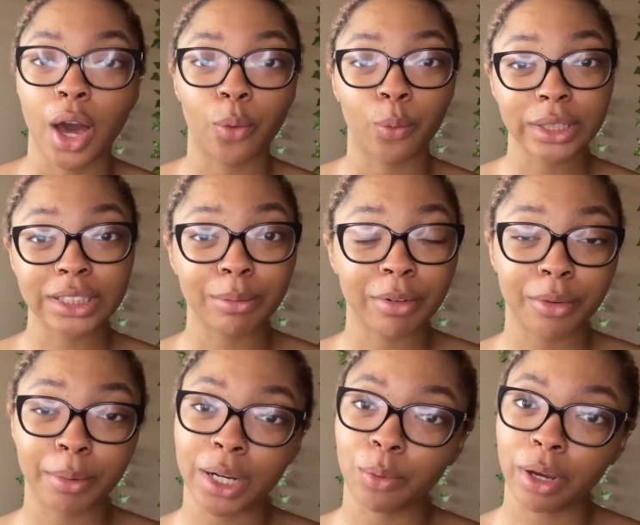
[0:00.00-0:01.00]
What's up,
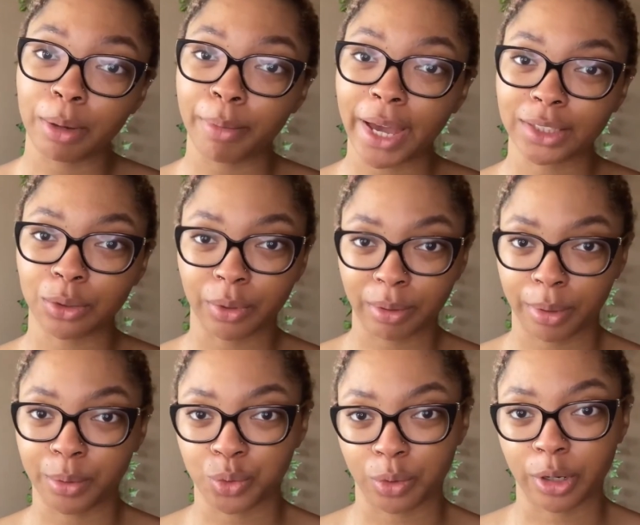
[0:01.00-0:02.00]
everybody? Welcome back to Ray
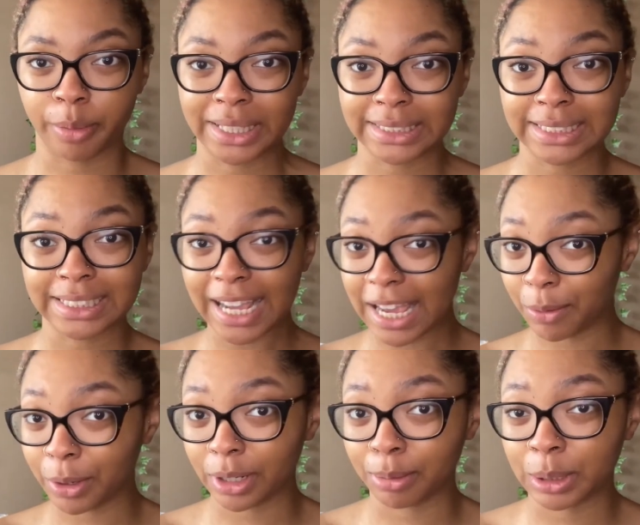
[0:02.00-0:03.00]
Baby's Realm, and today we're
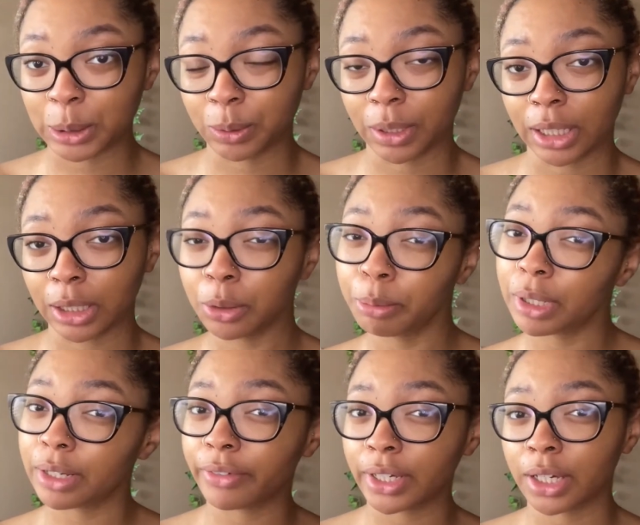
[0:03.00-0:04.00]
going to be doing a little bit
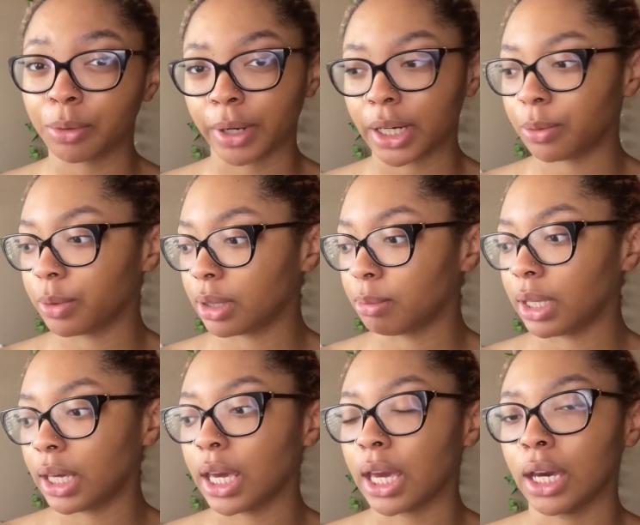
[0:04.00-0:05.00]
of a get ready with
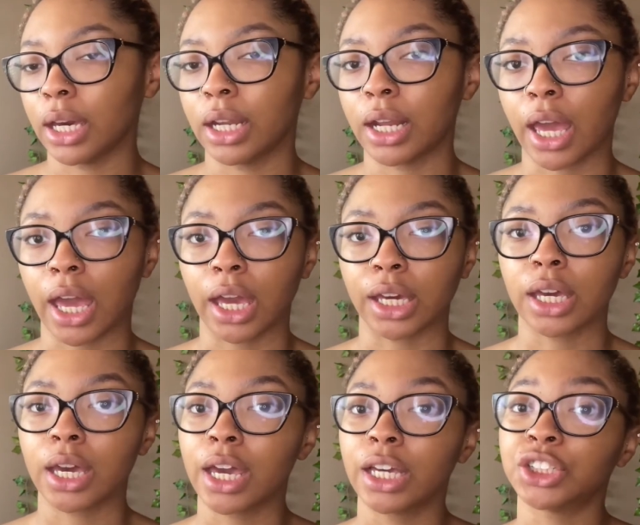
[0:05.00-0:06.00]
me and a
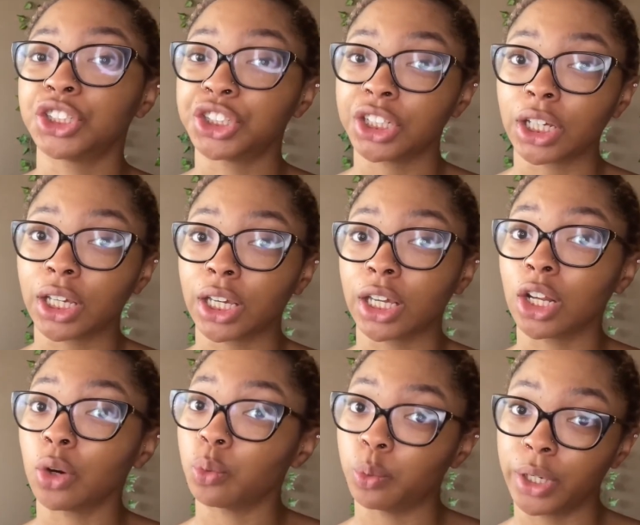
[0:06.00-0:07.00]
Shein
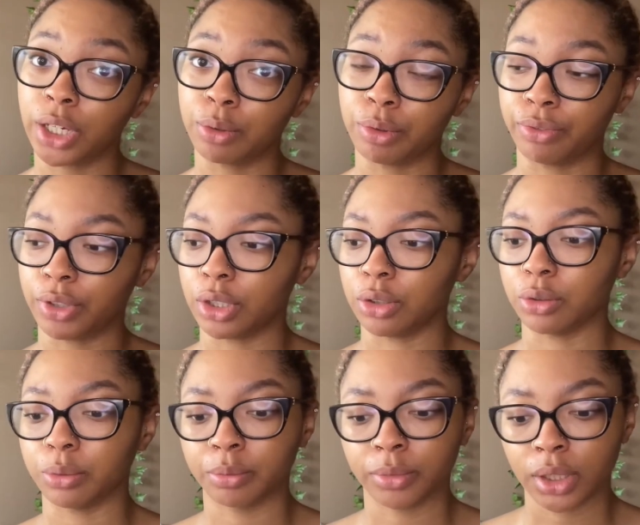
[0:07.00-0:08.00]
wig review.
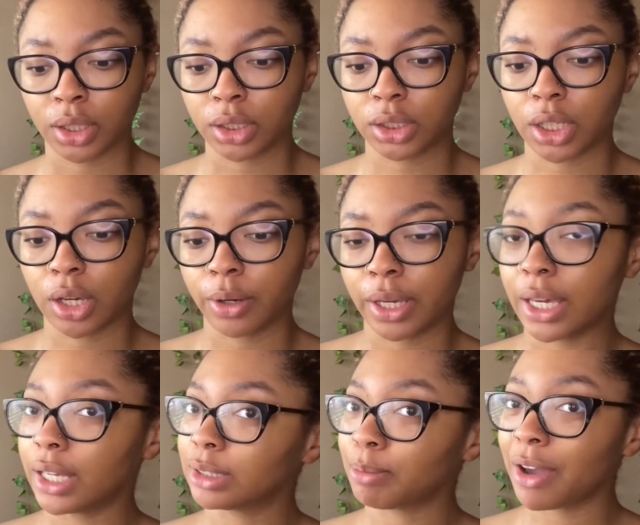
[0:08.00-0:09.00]
So
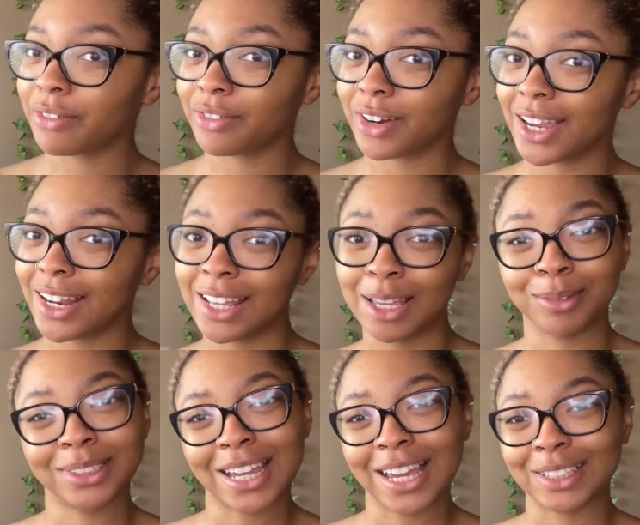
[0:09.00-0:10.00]
it's my friend
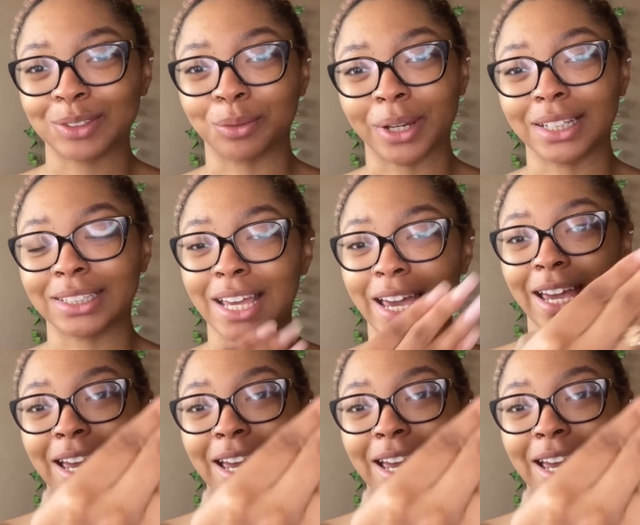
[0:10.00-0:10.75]
NJ's ring day.